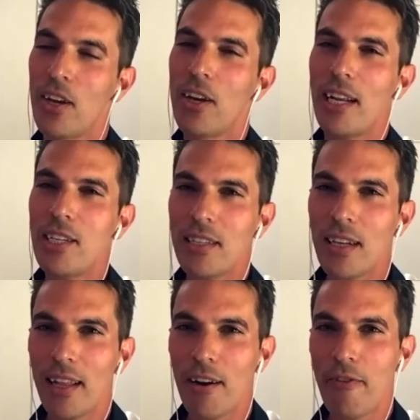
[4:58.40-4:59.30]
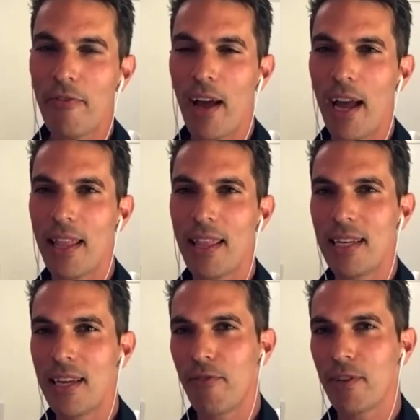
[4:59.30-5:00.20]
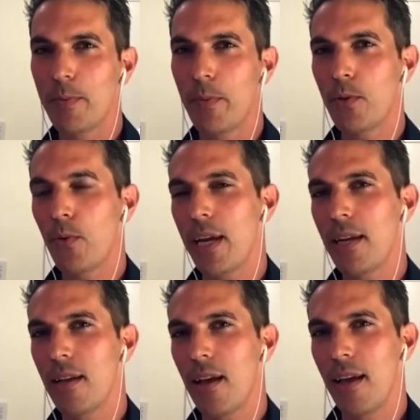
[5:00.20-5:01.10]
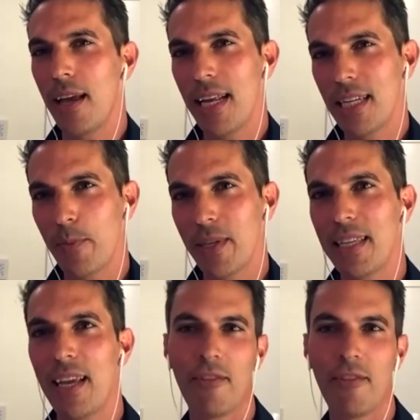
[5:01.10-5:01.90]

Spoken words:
Could I just clarify the difference between intimacy